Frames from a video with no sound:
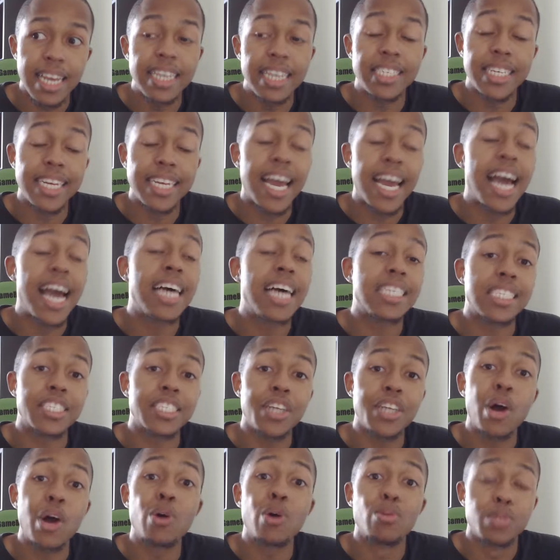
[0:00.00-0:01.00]
has
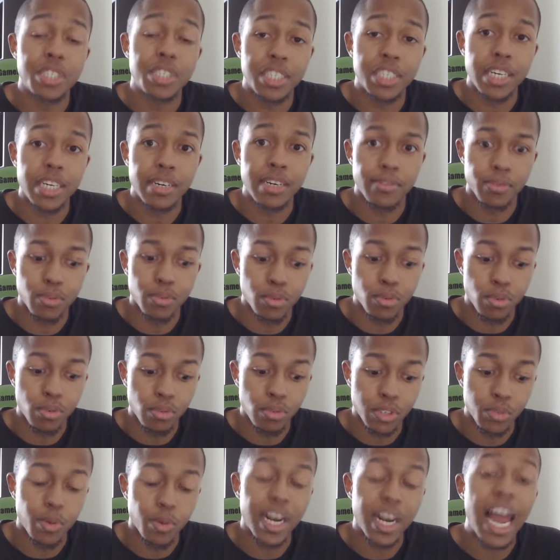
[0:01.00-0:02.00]
its own set of
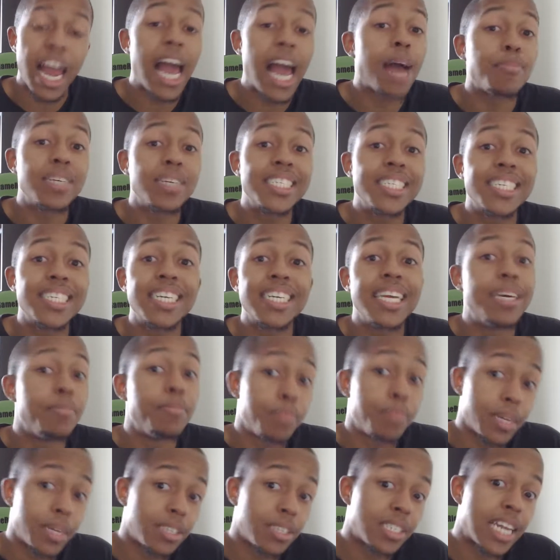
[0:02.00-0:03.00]
rules. What happens in
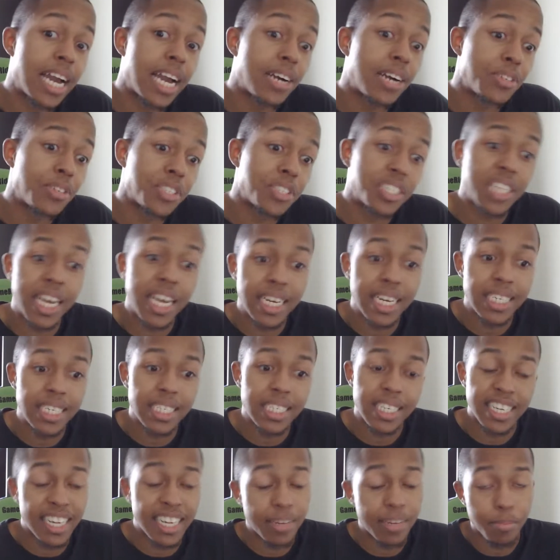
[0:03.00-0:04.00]
Impel Down stays
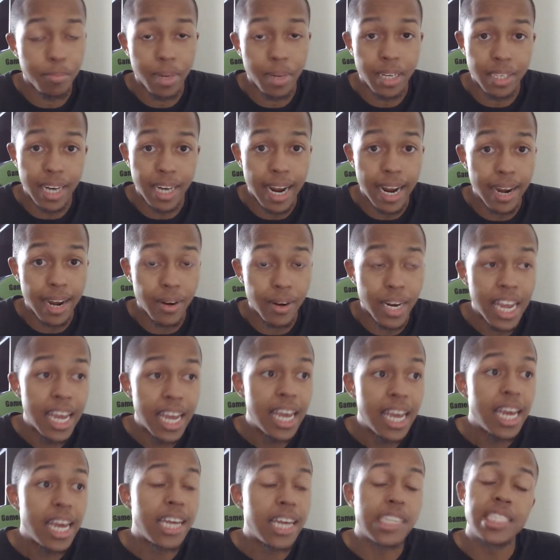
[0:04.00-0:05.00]
in Impel Down.
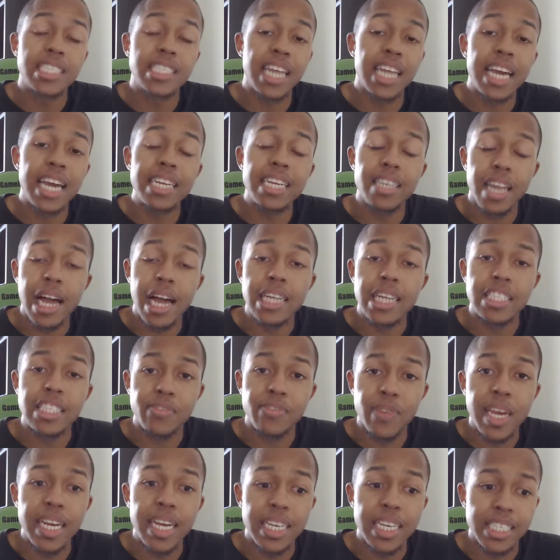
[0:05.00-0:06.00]
It's like Las
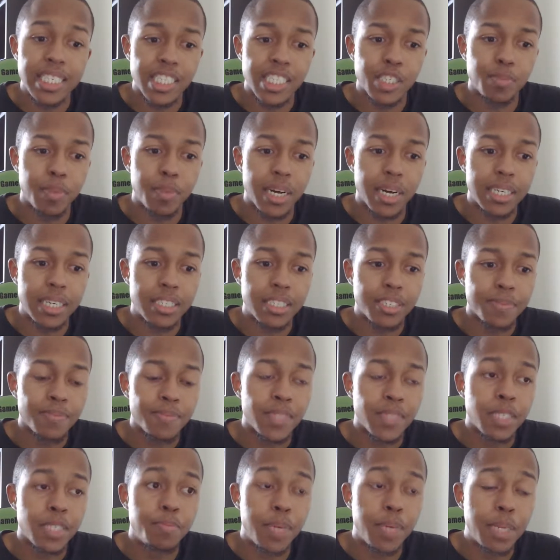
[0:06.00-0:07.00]
Vegas, but
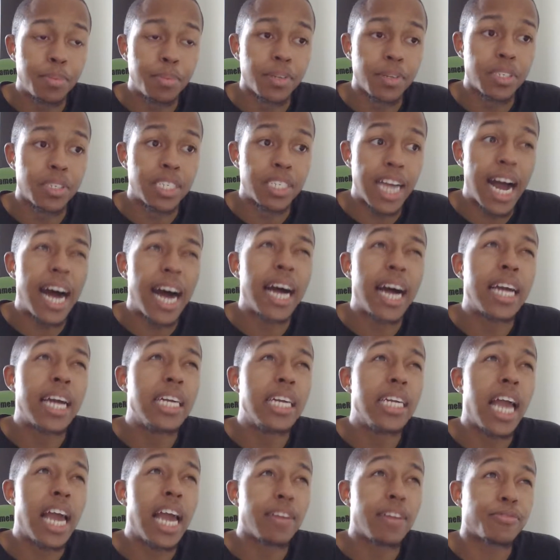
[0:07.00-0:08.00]
people
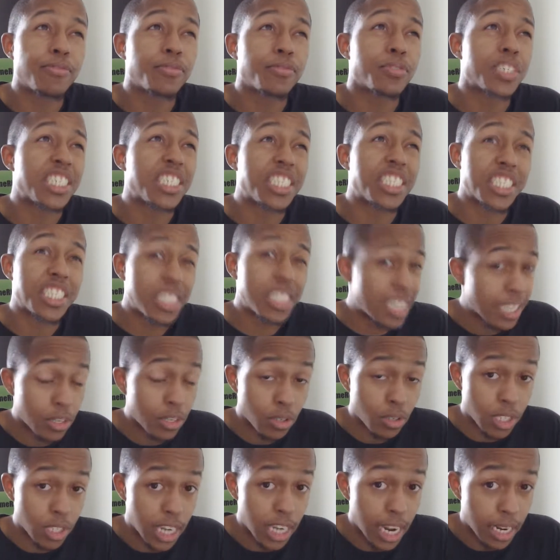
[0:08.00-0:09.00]
die every
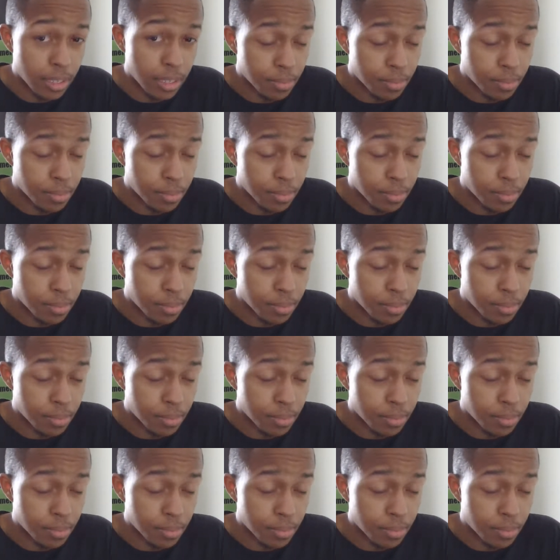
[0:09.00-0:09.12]
single day.